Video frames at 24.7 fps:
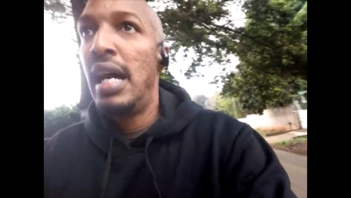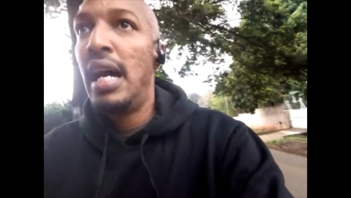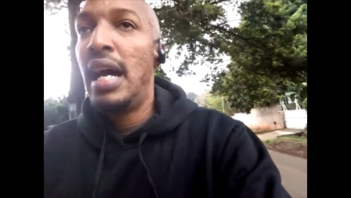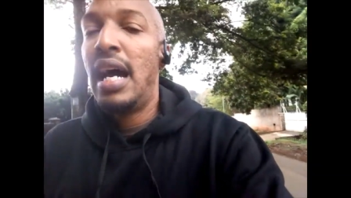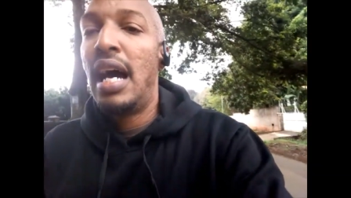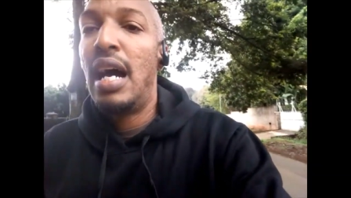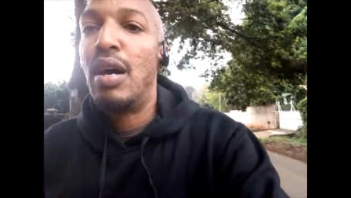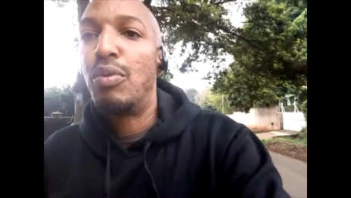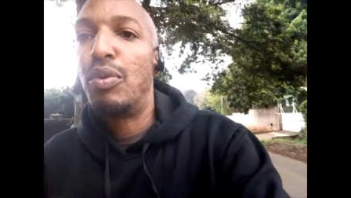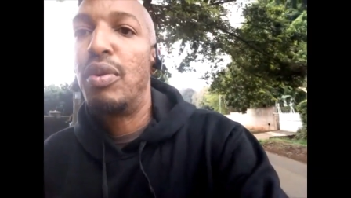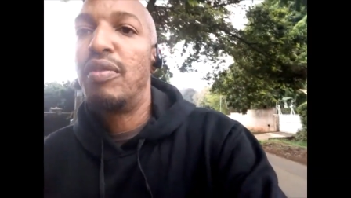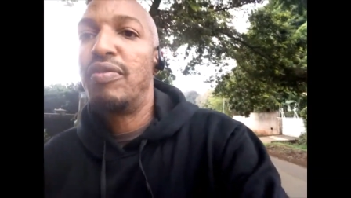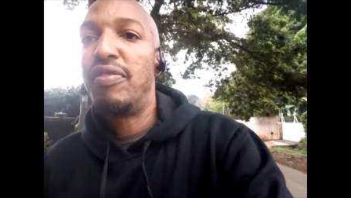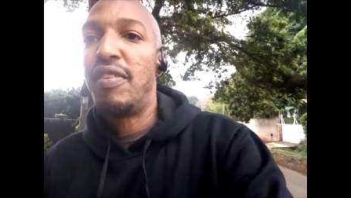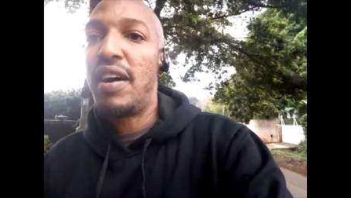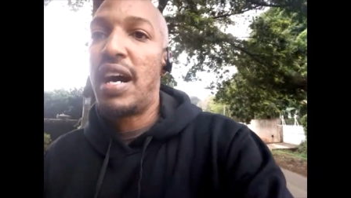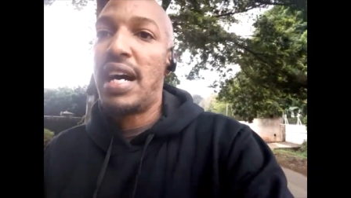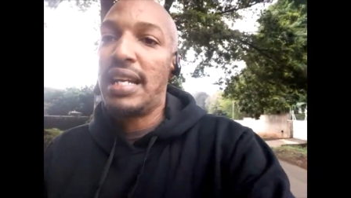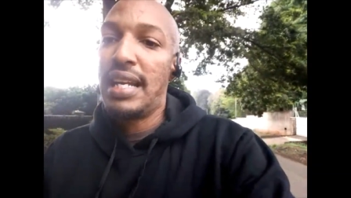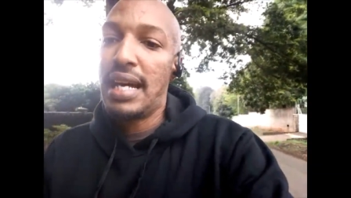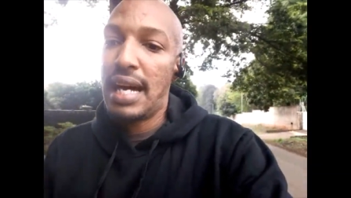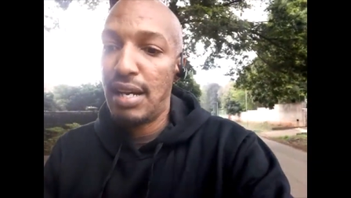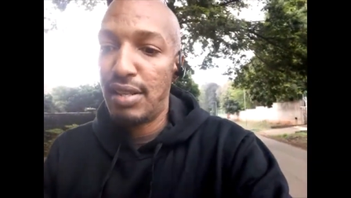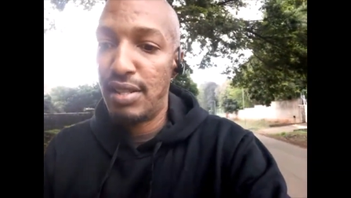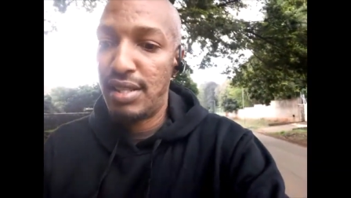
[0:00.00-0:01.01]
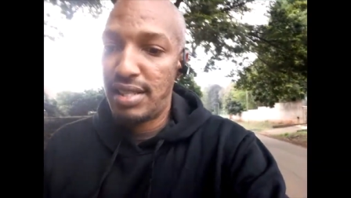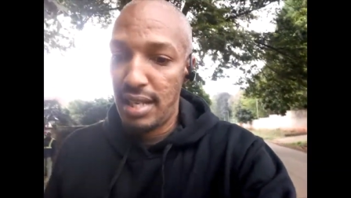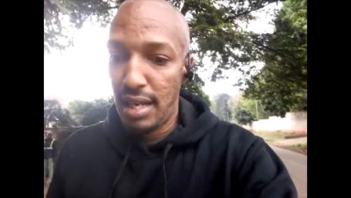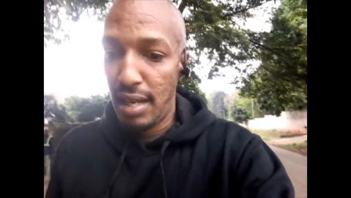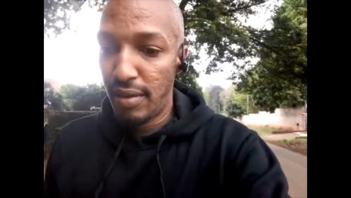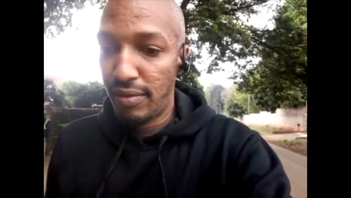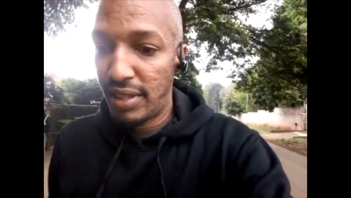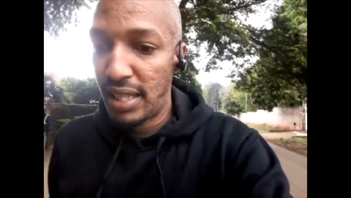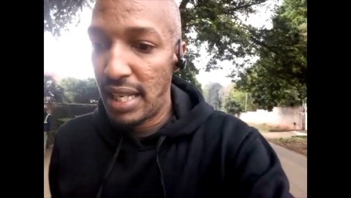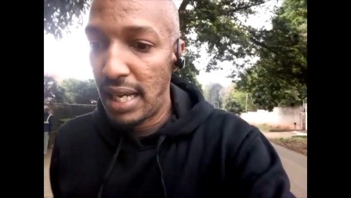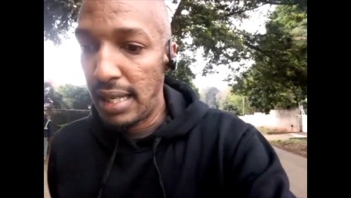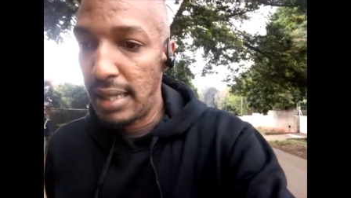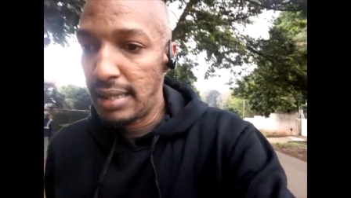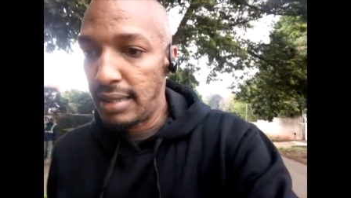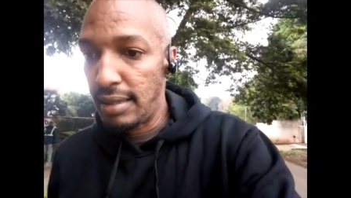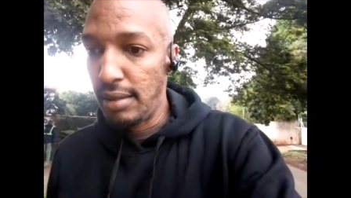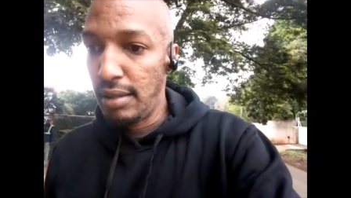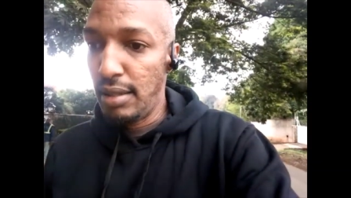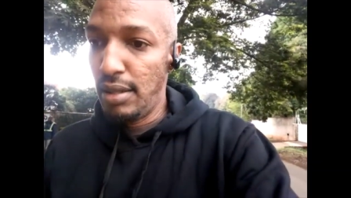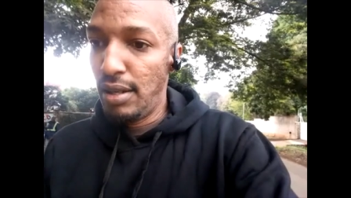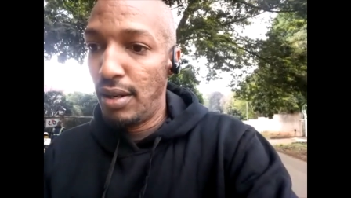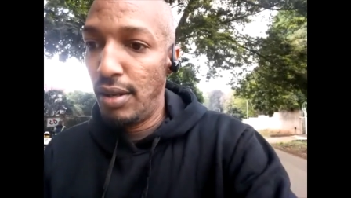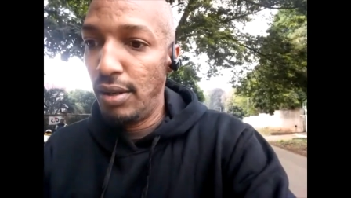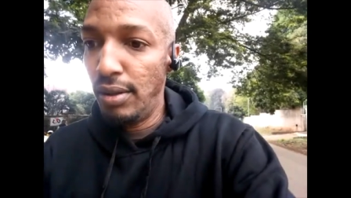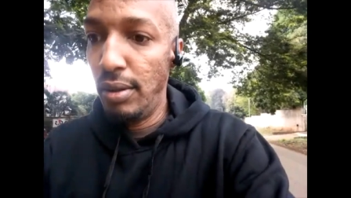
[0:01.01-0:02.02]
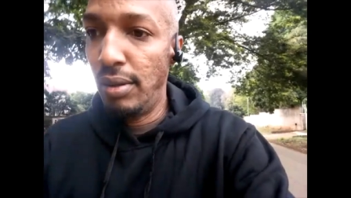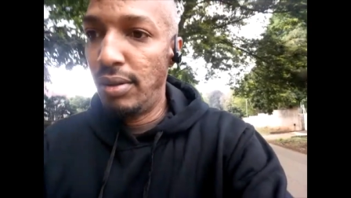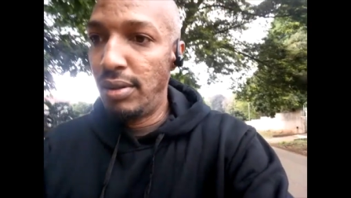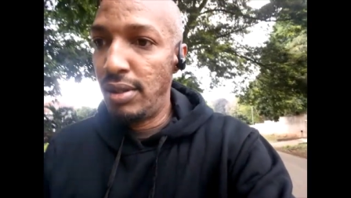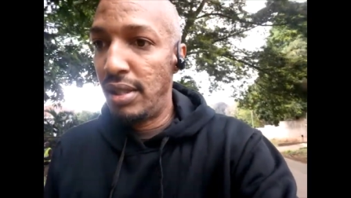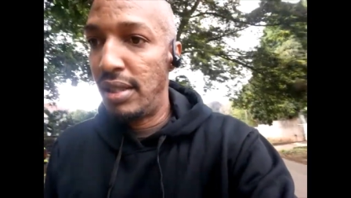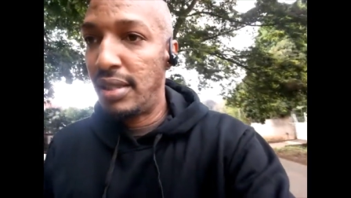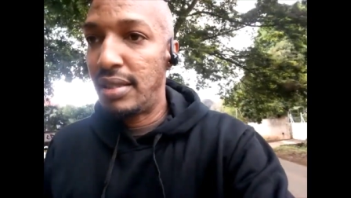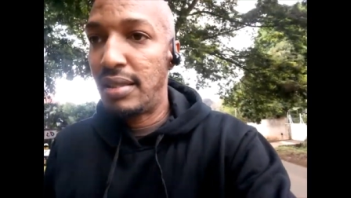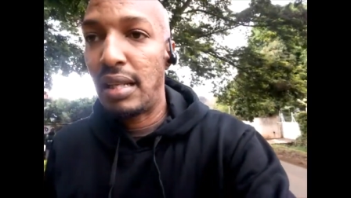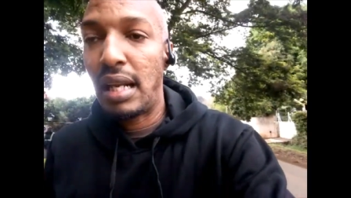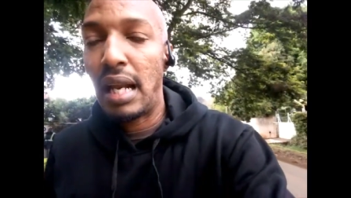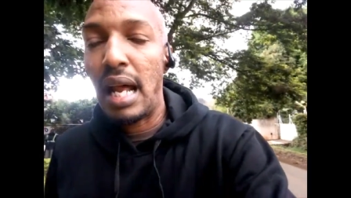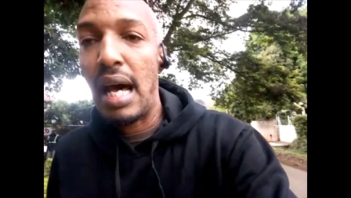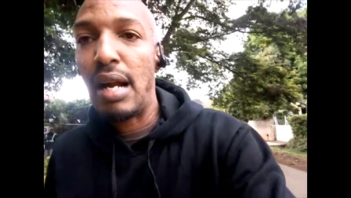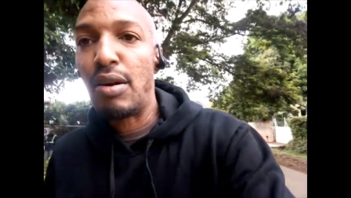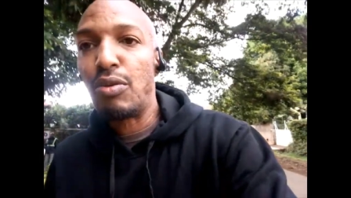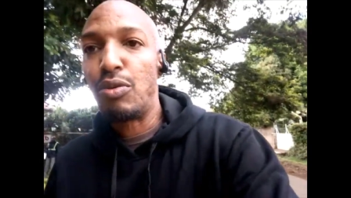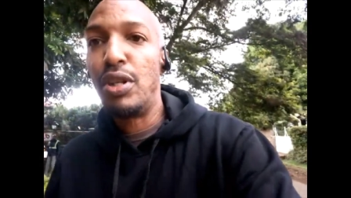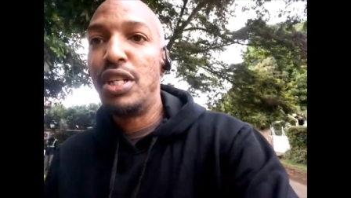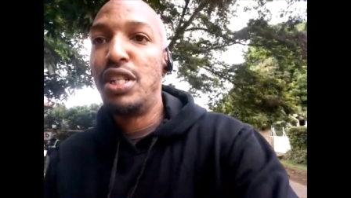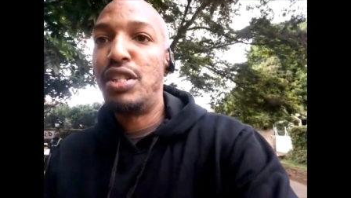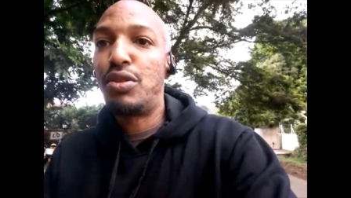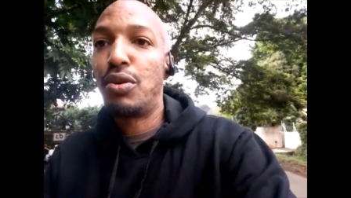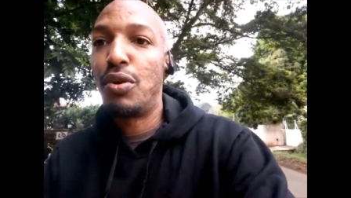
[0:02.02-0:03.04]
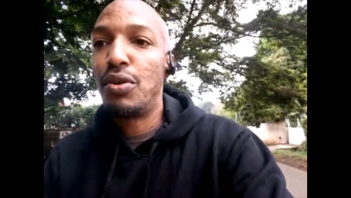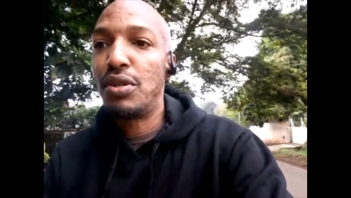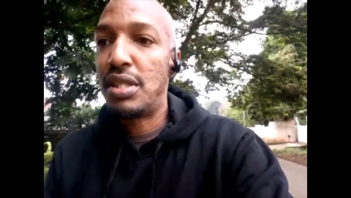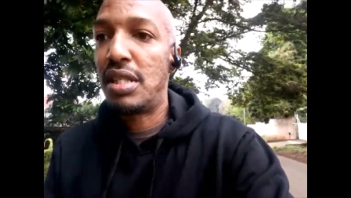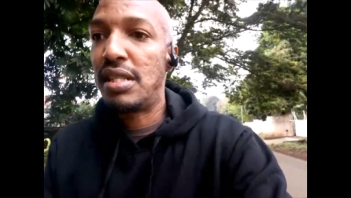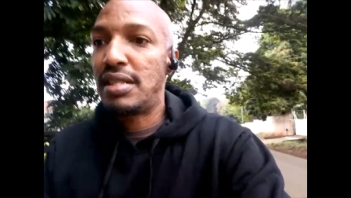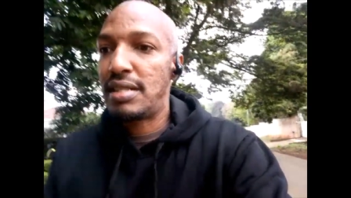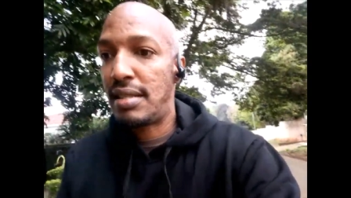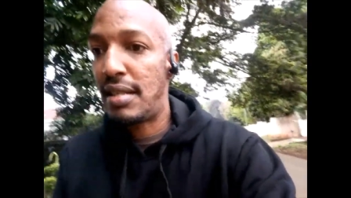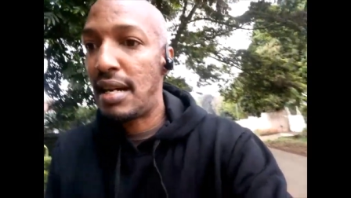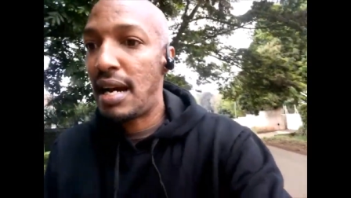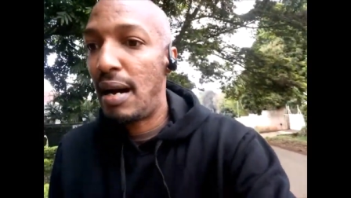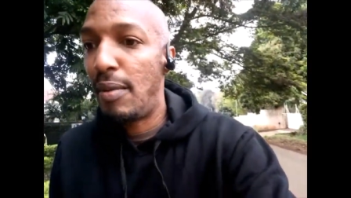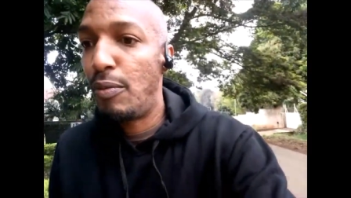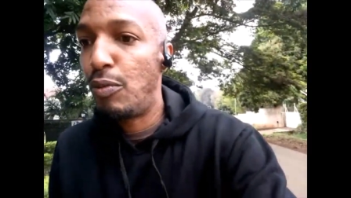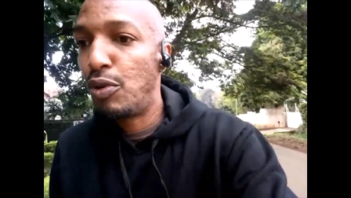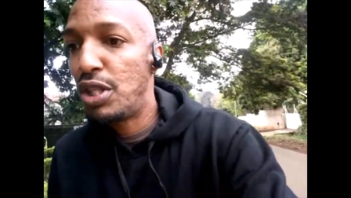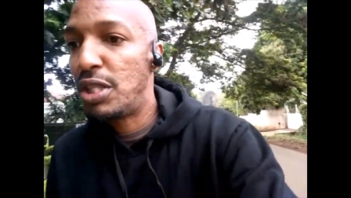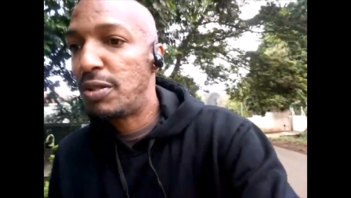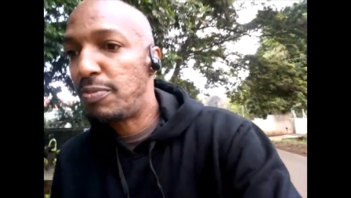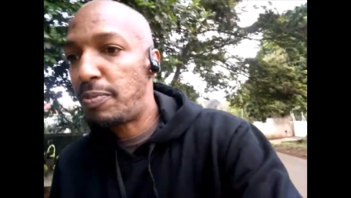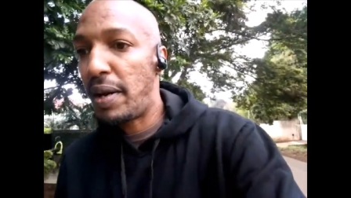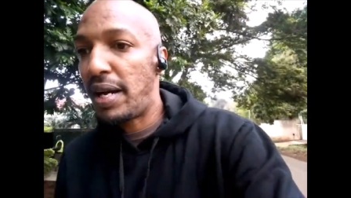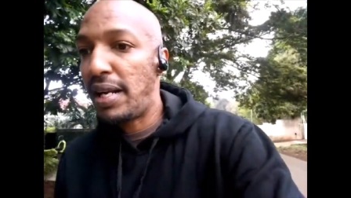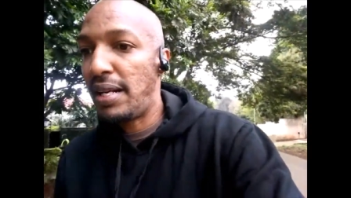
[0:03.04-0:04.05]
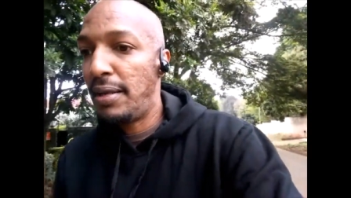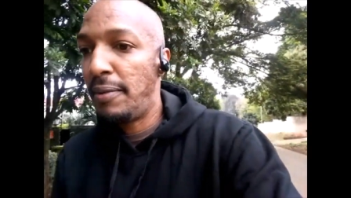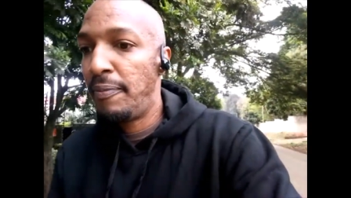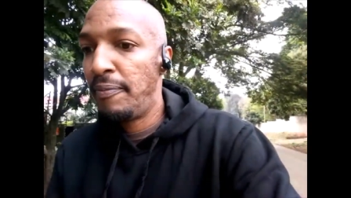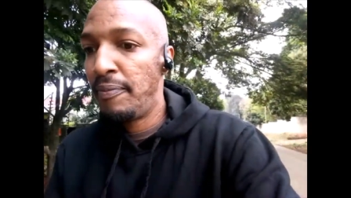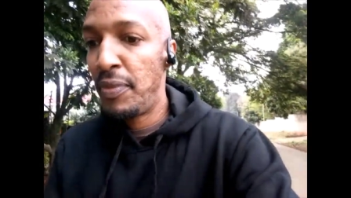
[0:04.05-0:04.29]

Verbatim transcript: and we find ourselves that you know it's a lot of resources, time we spent